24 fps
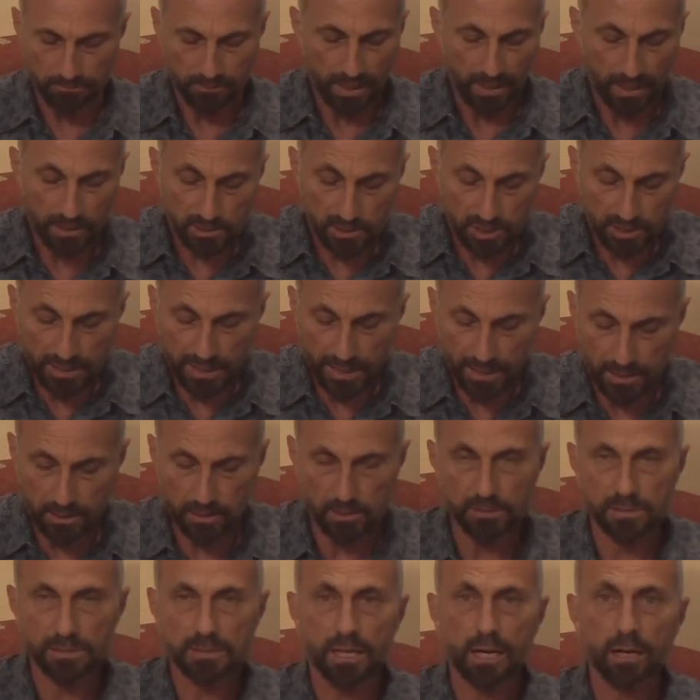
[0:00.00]
Educate
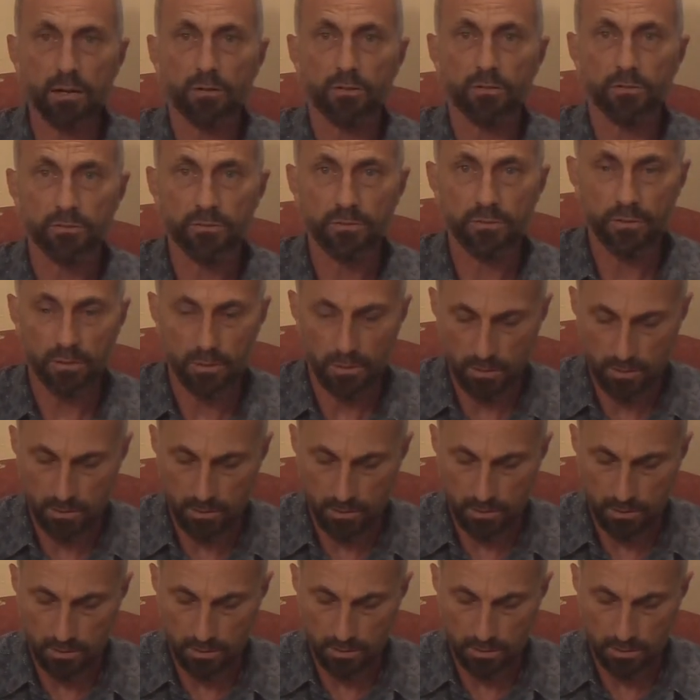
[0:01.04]
yourself.
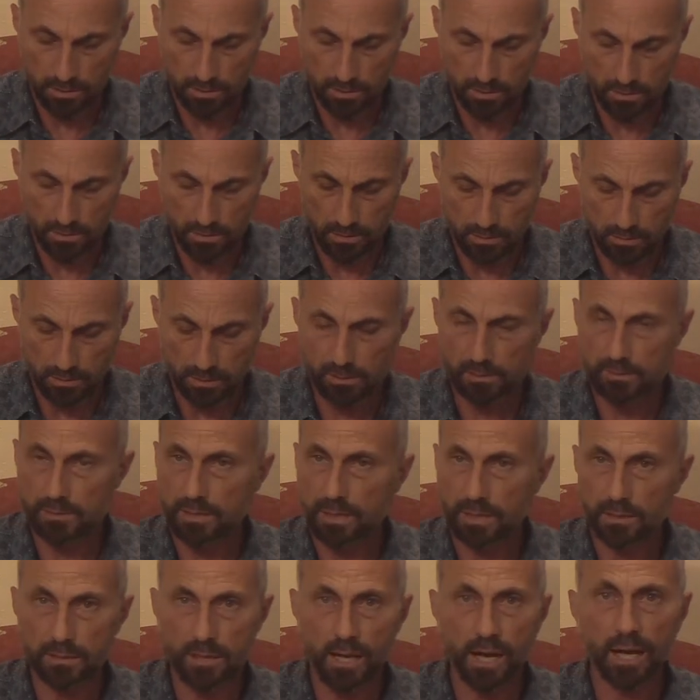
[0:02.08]
There's
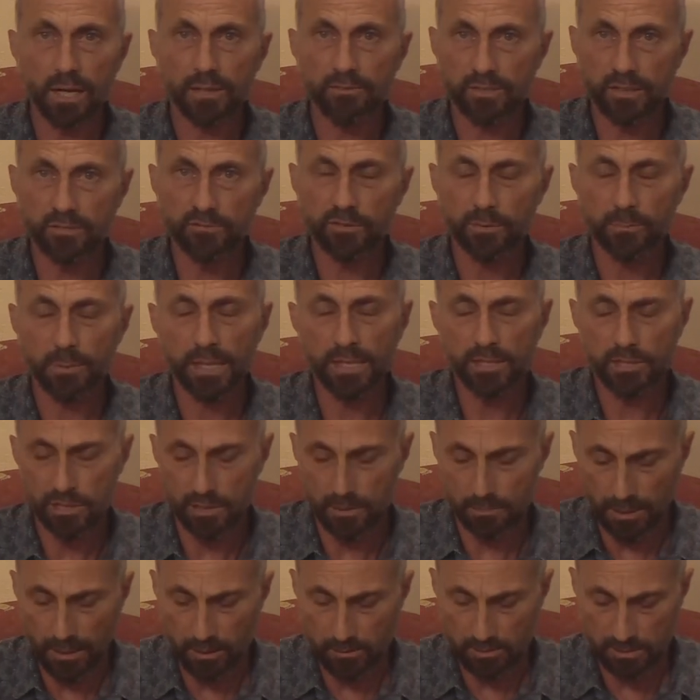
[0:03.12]
a lot of
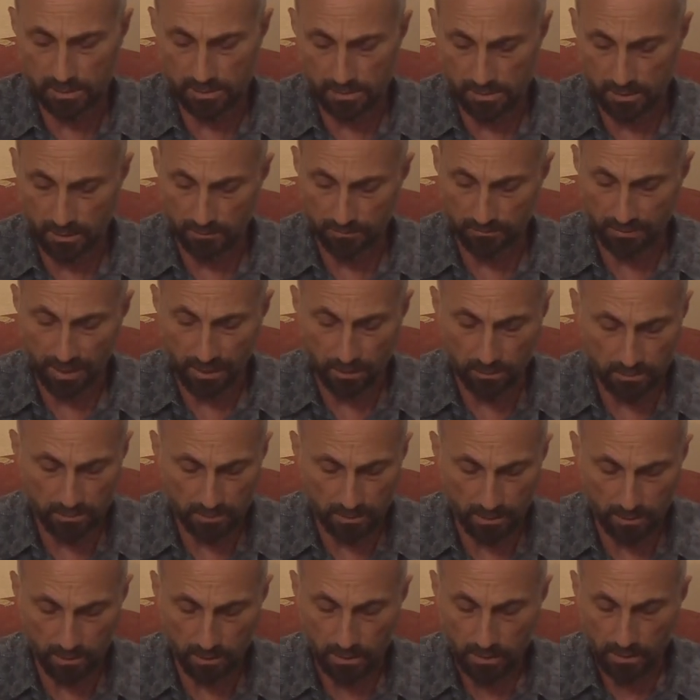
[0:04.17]
information about this stuff out
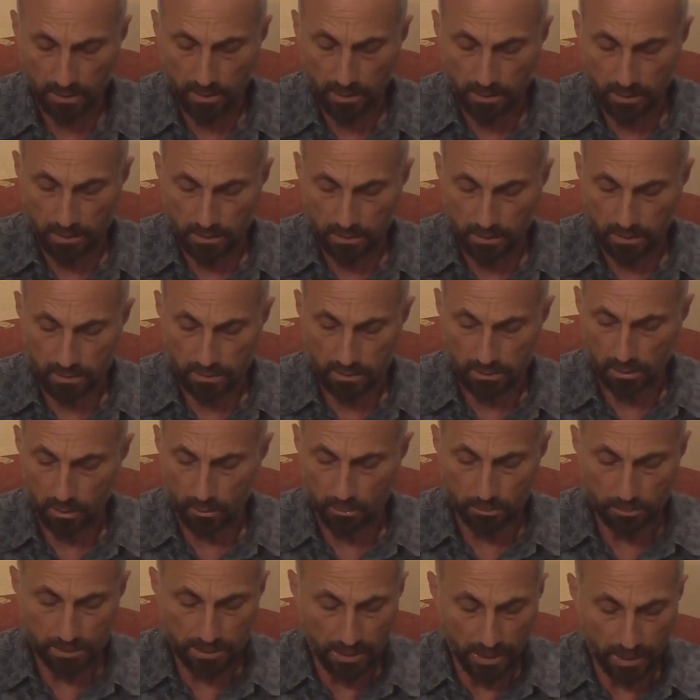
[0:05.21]
there. You know,
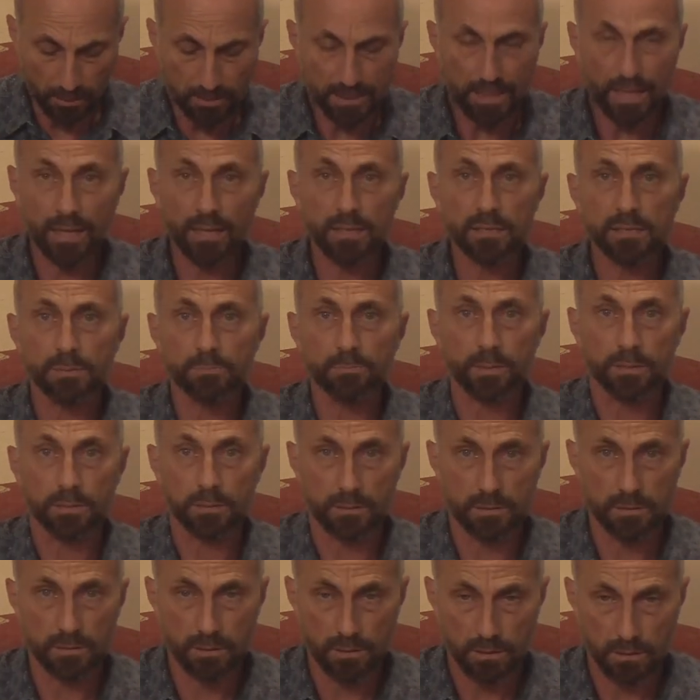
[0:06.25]
become an
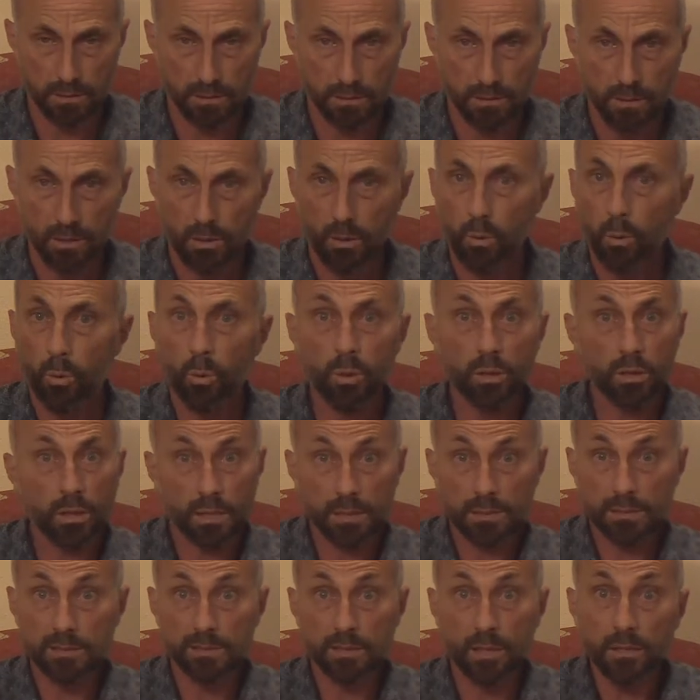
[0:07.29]
expert or
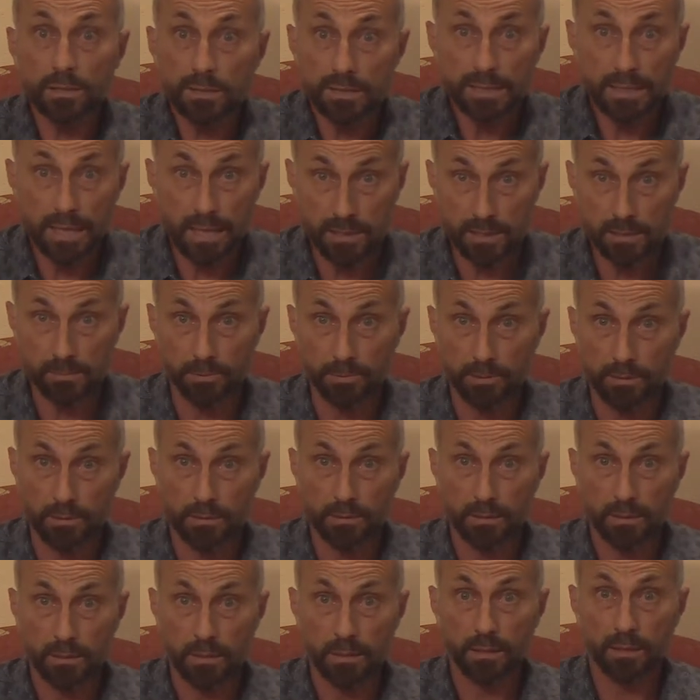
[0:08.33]
consult an expert.
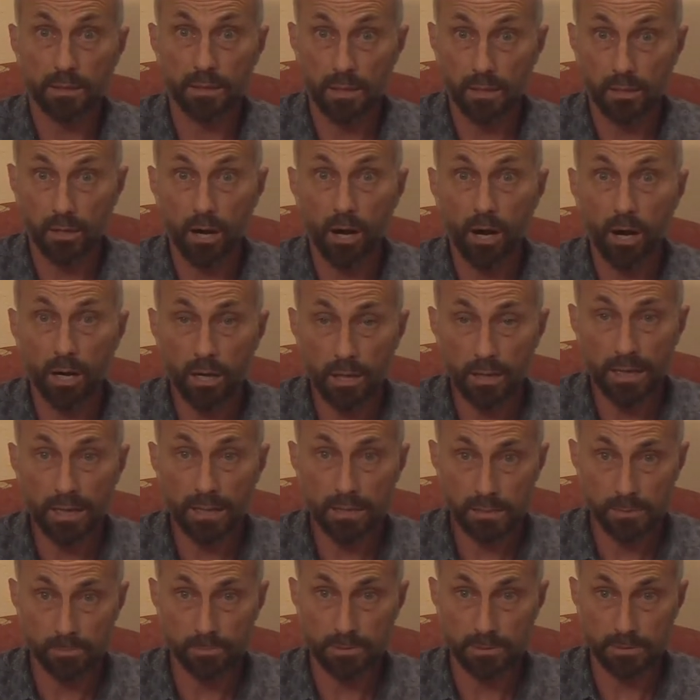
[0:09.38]
There are
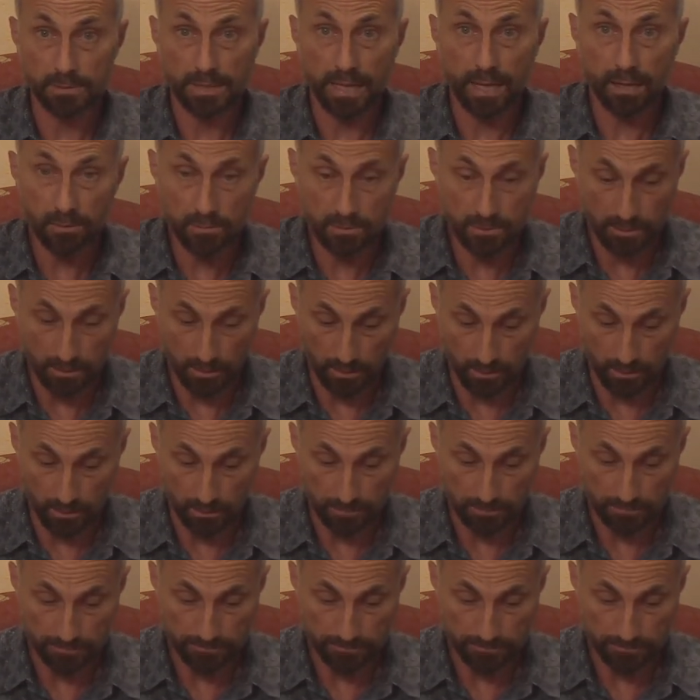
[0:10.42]
experts out there.